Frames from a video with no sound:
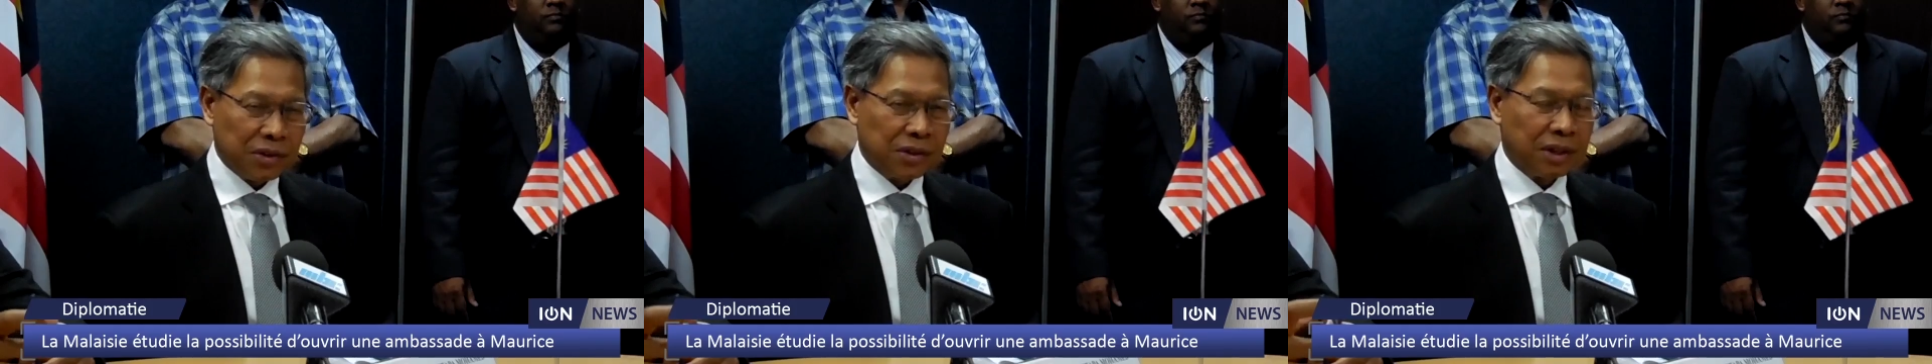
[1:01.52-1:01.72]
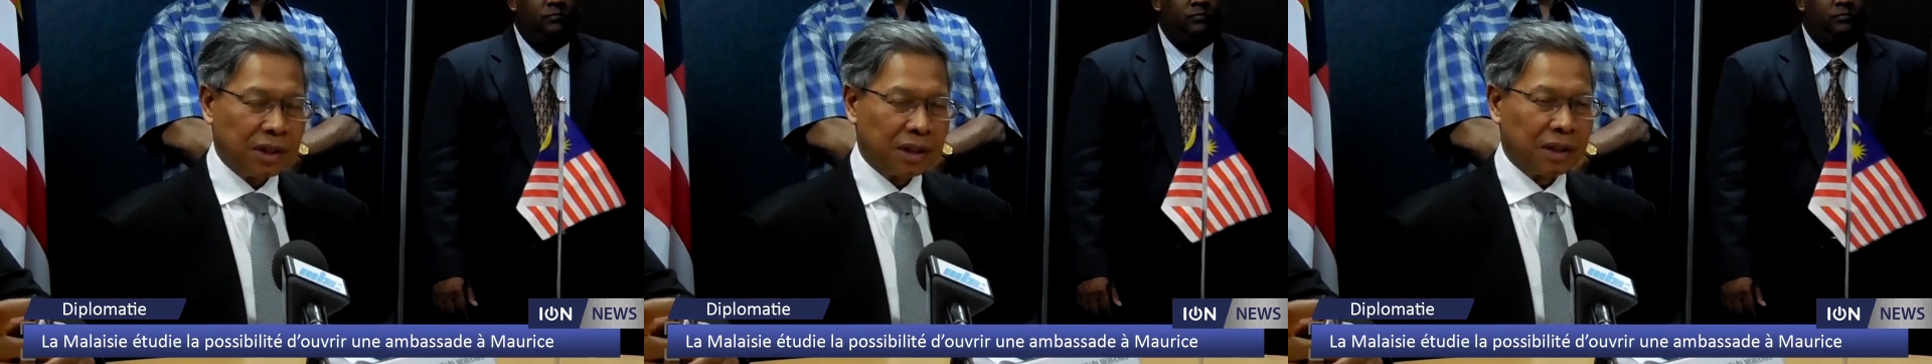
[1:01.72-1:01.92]

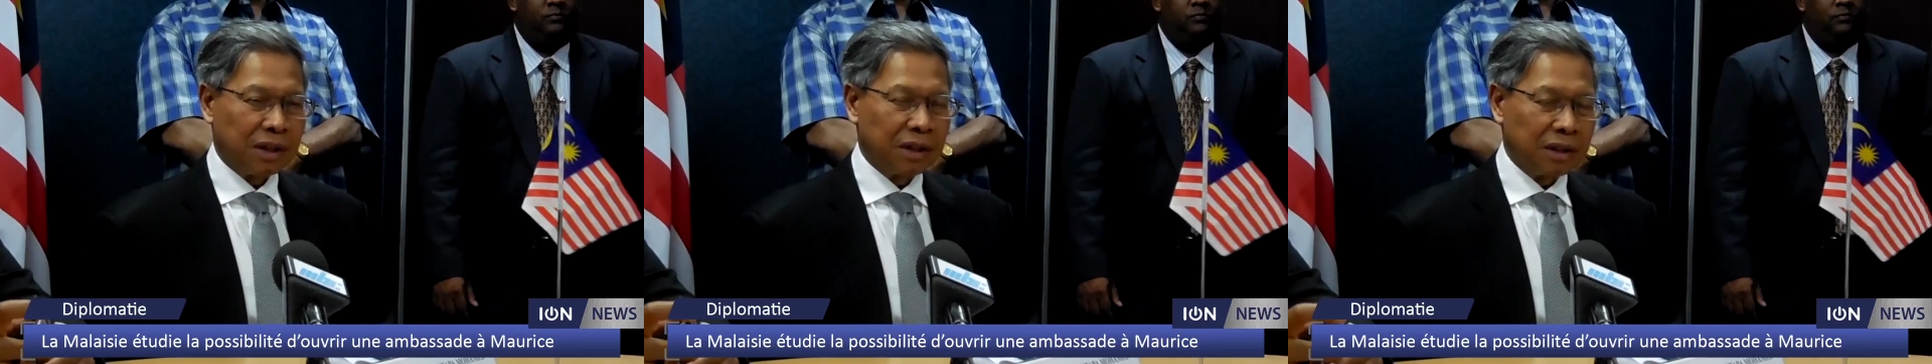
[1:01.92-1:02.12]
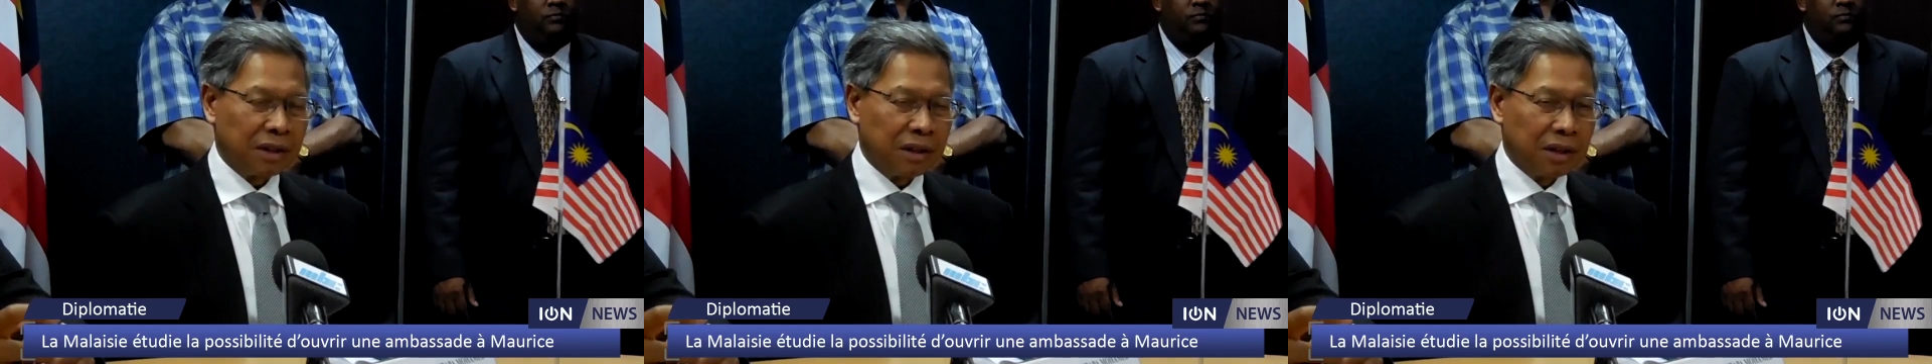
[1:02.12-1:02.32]
is,
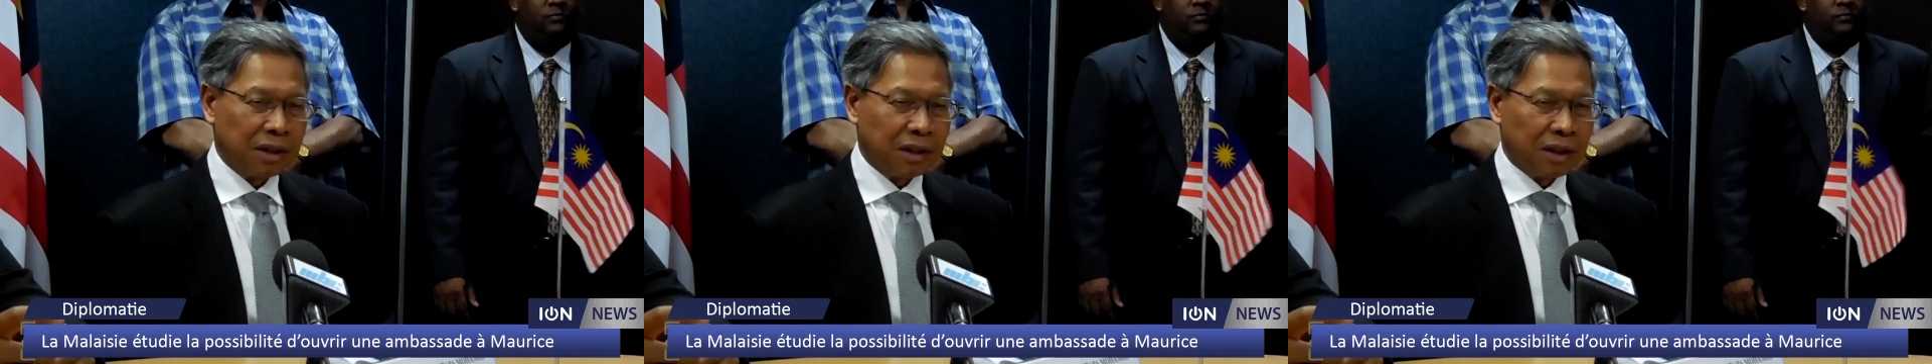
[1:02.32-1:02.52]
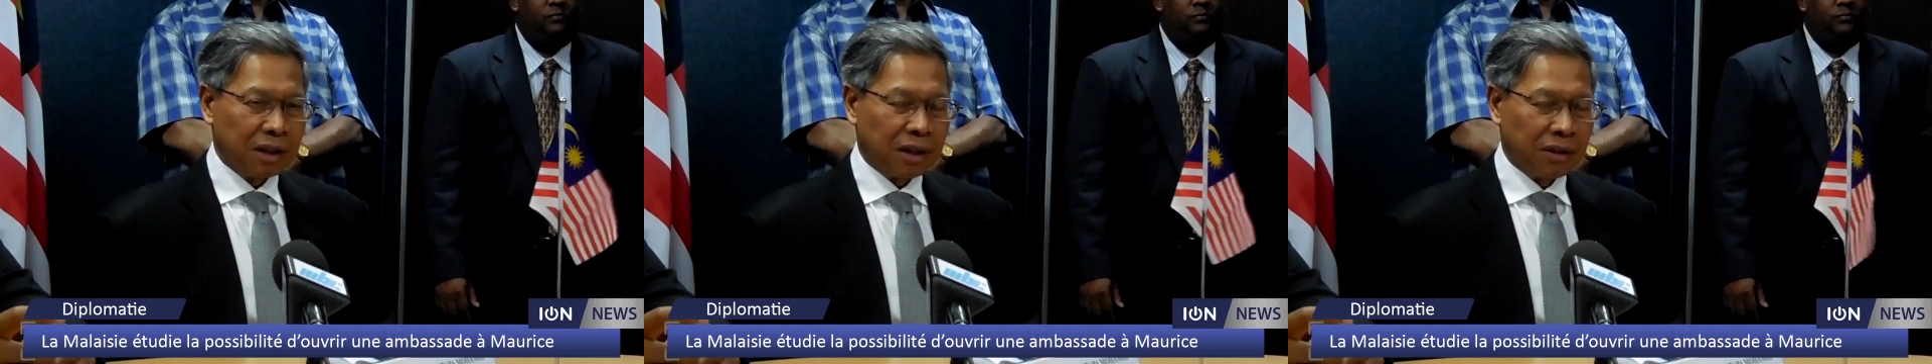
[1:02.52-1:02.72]
uh,
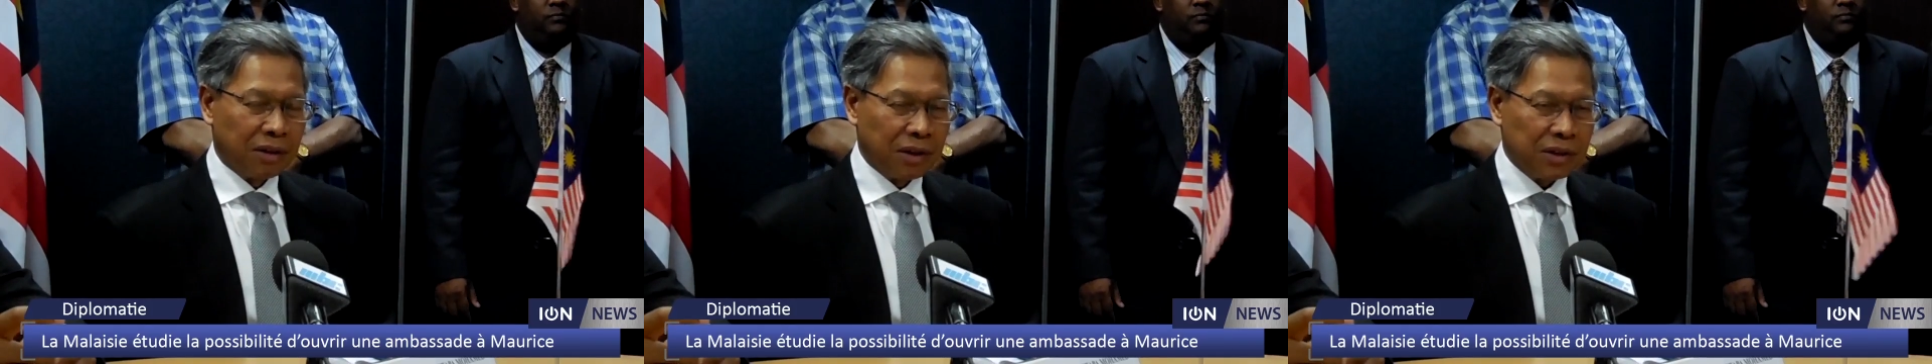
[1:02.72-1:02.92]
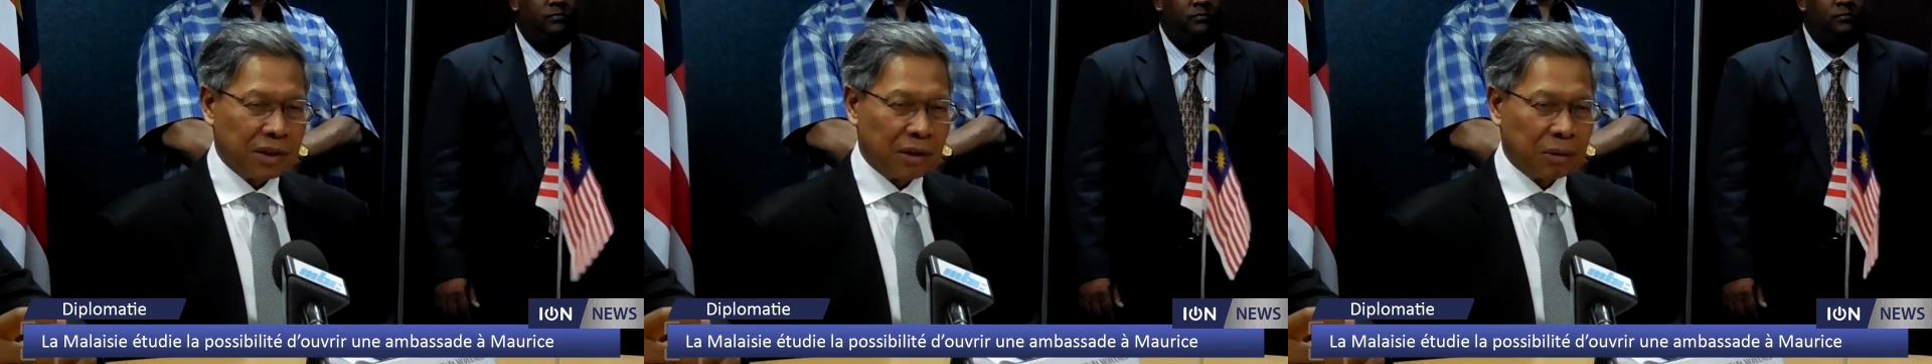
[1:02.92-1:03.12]

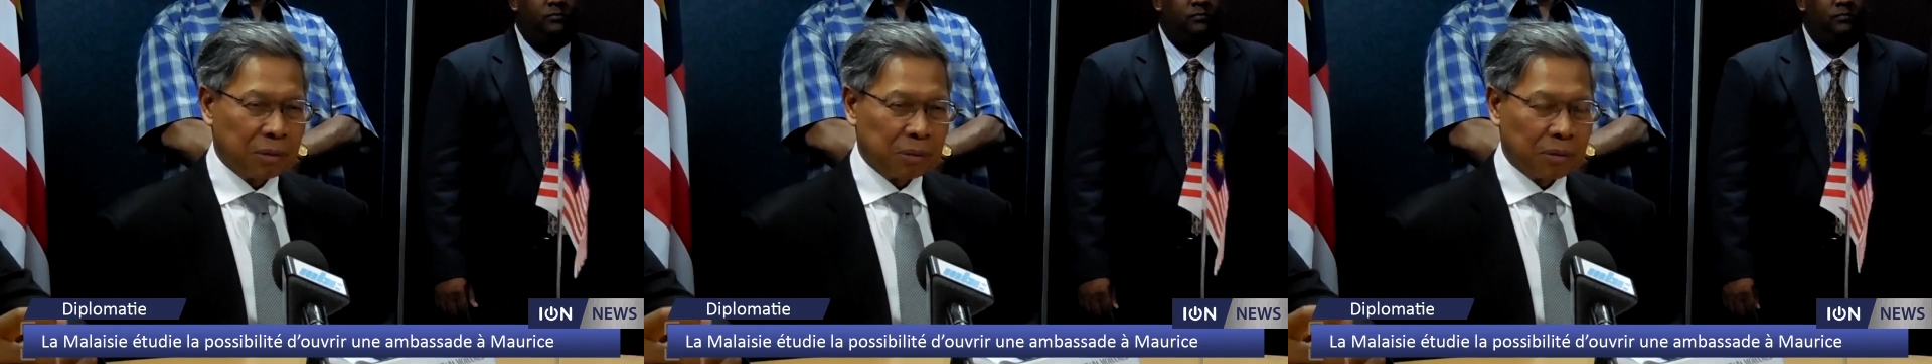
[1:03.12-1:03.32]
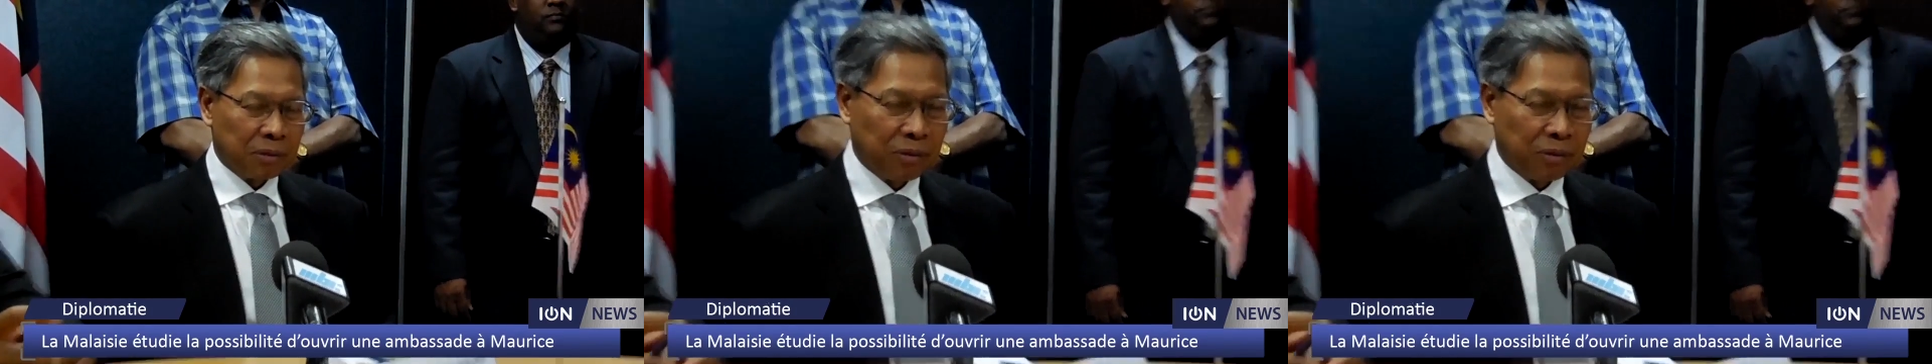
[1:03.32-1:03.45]
these are